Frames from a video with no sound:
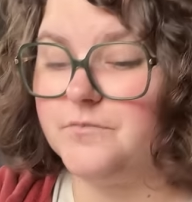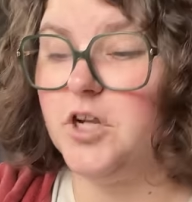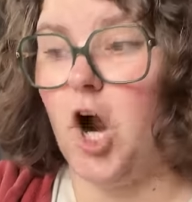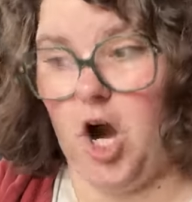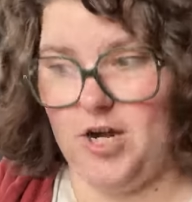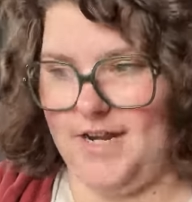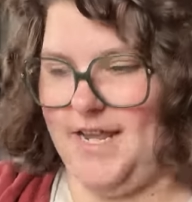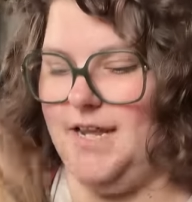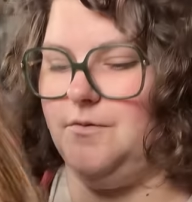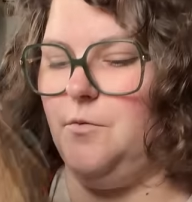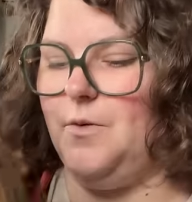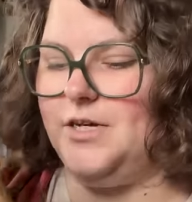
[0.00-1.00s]

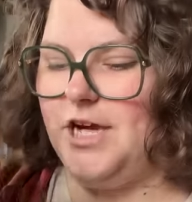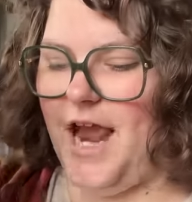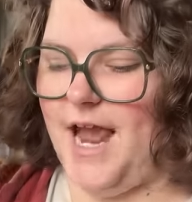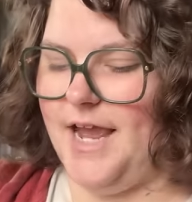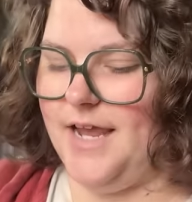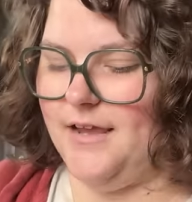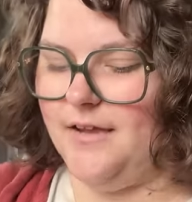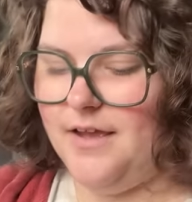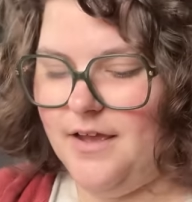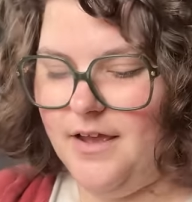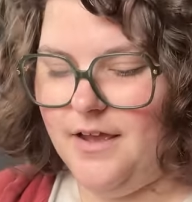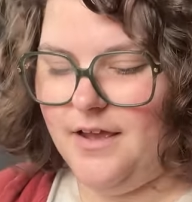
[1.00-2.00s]
cardigan, which I
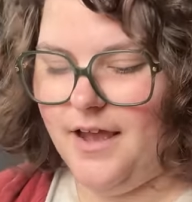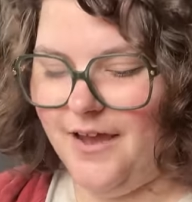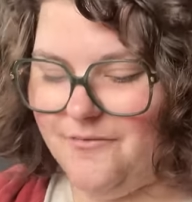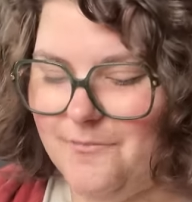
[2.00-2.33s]
have